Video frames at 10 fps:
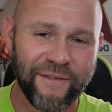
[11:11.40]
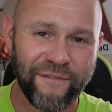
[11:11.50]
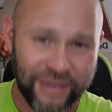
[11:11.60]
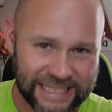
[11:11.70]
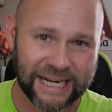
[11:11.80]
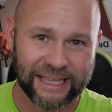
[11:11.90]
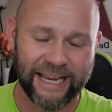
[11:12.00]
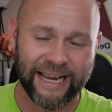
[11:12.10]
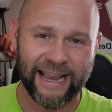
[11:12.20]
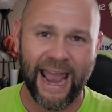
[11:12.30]

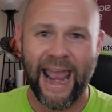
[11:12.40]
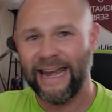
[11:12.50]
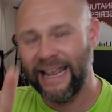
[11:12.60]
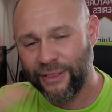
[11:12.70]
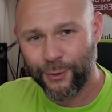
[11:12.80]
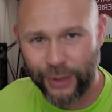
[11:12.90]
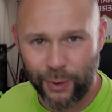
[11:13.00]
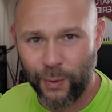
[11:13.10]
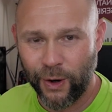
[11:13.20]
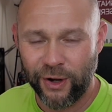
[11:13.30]
physically and in the
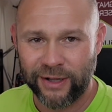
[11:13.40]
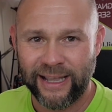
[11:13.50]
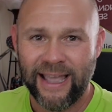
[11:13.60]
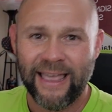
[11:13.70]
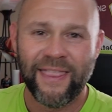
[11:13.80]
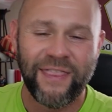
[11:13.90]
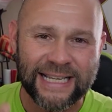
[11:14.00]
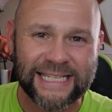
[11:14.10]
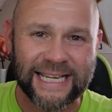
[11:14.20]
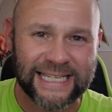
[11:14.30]
real world,
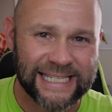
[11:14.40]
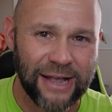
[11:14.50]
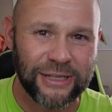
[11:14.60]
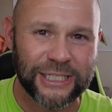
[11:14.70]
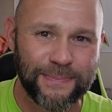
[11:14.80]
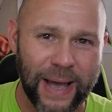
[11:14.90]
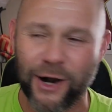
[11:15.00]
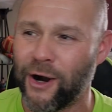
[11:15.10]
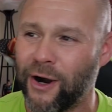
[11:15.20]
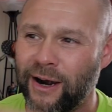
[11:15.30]
this excels
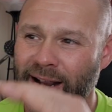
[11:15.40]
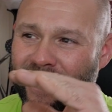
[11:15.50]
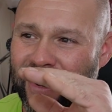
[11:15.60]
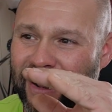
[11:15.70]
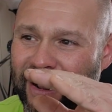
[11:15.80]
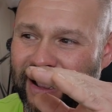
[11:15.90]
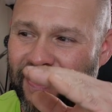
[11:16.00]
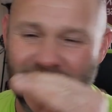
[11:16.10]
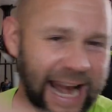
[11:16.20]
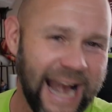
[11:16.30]
better
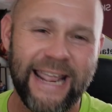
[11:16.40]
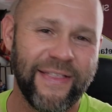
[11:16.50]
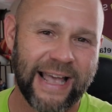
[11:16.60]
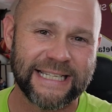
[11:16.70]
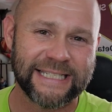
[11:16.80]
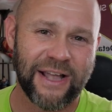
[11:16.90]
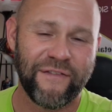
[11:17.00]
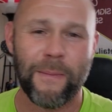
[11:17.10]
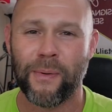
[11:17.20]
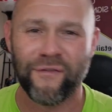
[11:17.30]
than any of that
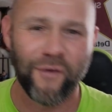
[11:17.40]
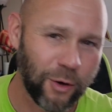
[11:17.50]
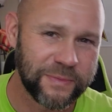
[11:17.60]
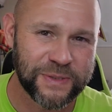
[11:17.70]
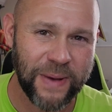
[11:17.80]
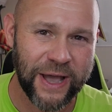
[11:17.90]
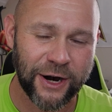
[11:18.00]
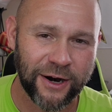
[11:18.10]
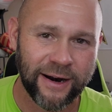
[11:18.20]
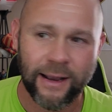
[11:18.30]
stuff. It performs
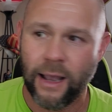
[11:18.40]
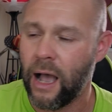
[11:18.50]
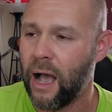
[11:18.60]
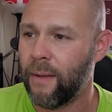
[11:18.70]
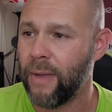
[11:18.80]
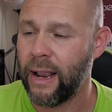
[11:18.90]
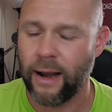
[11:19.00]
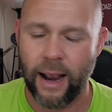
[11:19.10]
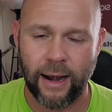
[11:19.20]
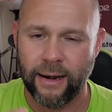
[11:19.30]
better.
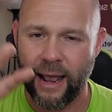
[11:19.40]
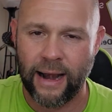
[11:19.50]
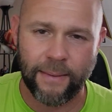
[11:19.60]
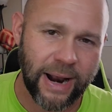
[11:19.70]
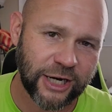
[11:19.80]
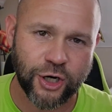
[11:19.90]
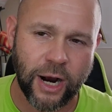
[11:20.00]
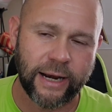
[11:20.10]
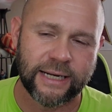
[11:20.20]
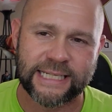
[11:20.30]
And I'm not
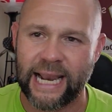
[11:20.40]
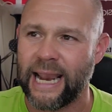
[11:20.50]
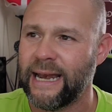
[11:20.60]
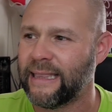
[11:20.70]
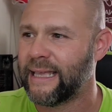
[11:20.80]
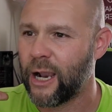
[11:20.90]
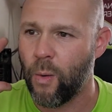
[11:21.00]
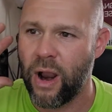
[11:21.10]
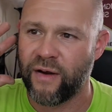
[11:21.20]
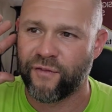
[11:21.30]
trying to take anything
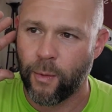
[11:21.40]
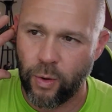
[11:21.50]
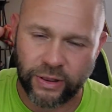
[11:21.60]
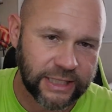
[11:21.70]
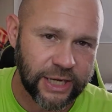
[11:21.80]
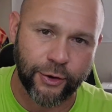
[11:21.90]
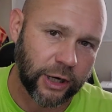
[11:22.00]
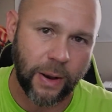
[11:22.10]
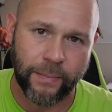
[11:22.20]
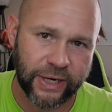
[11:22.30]
away from what these other
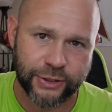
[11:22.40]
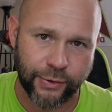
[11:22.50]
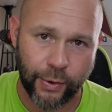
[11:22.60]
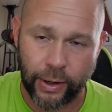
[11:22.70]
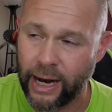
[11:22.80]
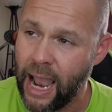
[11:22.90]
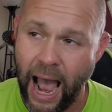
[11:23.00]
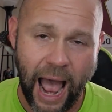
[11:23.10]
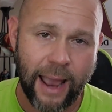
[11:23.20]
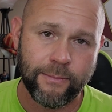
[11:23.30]
companies are doing.
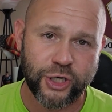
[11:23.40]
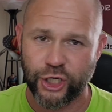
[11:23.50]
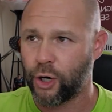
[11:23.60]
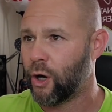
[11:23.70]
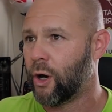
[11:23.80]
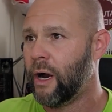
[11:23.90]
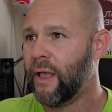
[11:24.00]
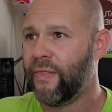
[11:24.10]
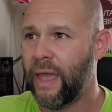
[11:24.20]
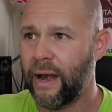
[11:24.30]
I'm sure
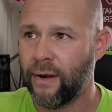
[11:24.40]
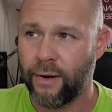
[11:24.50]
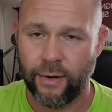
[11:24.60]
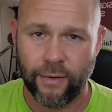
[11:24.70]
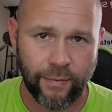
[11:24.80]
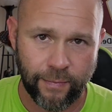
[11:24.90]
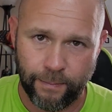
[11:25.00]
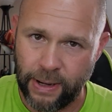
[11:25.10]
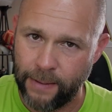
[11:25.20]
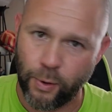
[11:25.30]
that
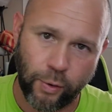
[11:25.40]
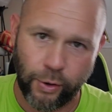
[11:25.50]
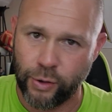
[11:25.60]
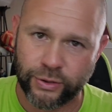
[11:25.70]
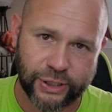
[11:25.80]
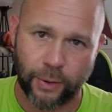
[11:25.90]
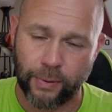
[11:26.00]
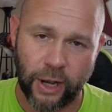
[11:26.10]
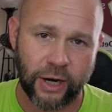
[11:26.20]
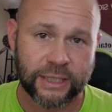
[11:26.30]
people who use their
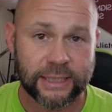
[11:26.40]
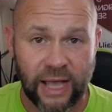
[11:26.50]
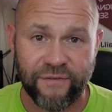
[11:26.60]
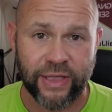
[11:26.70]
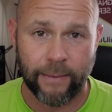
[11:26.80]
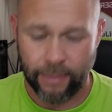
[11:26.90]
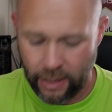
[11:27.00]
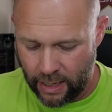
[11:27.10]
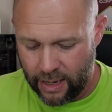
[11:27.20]
products love them.